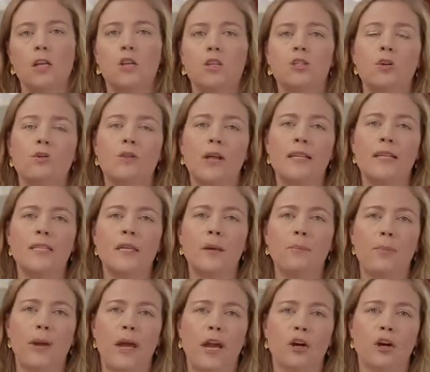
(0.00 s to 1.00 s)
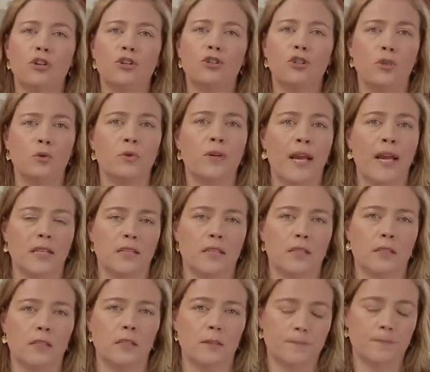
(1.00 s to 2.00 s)
So let's compare two
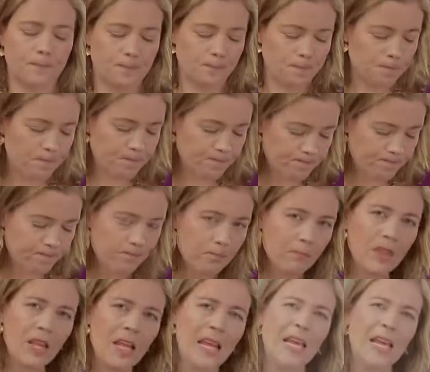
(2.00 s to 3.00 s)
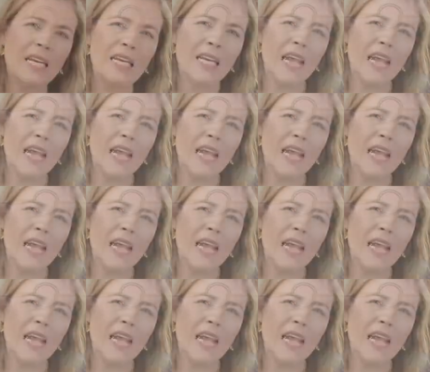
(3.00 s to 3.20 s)
cases. In